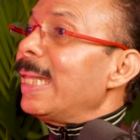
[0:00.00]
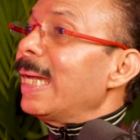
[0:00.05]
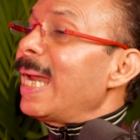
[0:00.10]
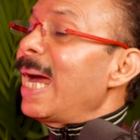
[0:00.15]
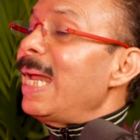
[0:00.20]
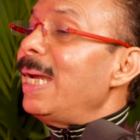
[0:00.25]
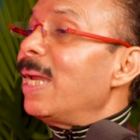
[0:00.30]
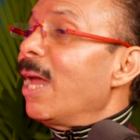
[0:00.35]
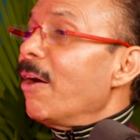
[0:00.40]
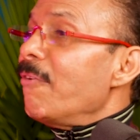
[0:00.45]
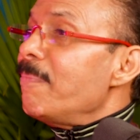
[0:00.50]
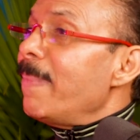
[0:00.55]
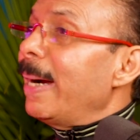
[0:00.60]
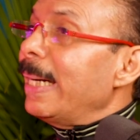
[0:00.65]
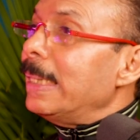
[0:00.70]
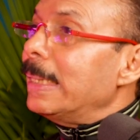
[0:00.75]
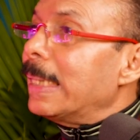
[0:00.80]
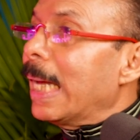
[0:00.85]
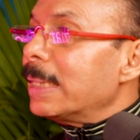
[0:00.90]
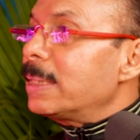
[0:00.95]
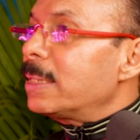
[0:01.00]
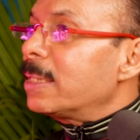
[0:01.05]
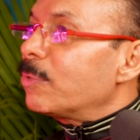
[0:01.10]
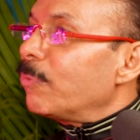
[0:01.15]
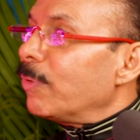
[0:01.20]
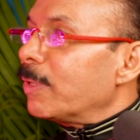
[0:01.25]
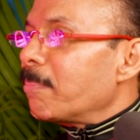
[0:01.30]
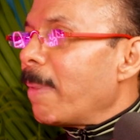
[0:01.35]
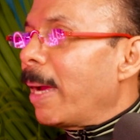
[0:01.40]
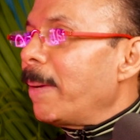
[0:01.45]
Then I love my
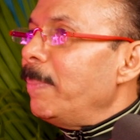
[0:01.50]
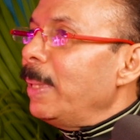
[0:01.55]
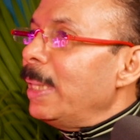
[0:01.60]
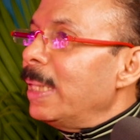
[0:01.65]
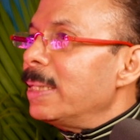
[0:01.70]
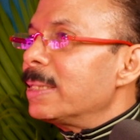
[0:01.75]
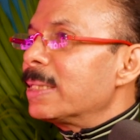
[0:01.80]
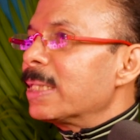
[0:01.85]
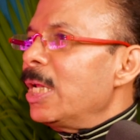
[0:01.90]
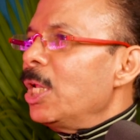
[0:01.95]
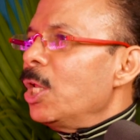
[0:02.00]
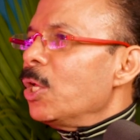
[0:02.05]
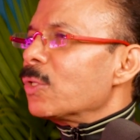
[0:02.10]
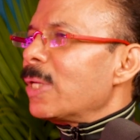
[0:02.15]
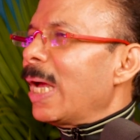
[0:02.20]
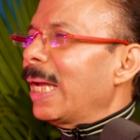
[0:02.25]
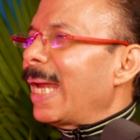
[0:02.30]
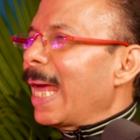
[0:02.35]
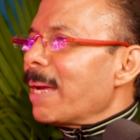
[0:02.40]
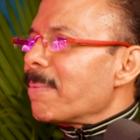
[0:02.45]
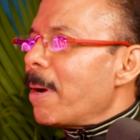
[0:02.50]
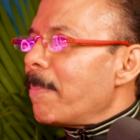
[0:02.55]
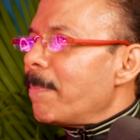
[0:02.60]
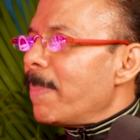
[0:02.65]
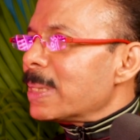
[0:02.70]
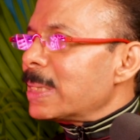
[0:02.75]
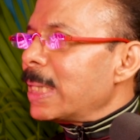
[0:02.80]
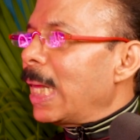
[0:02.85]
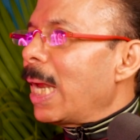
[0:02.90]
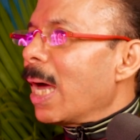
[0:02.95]
nuts with my meals. I like my
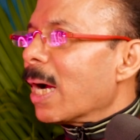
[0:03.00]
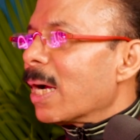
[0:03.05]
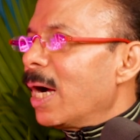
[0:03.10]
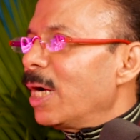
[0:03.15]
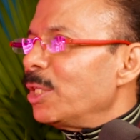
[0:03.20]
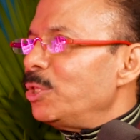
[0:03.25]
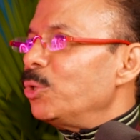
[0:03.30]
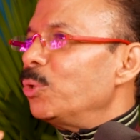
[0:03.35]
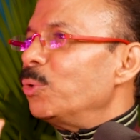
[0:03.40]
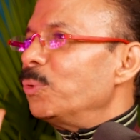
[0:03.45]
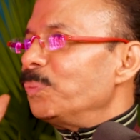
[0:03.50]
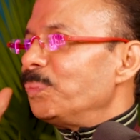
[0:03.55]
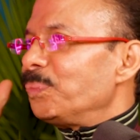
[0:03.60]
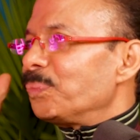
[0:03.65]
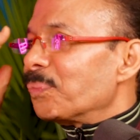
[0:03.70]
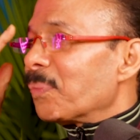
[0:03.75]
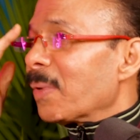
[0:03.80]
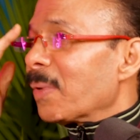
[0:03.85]
masala kaju.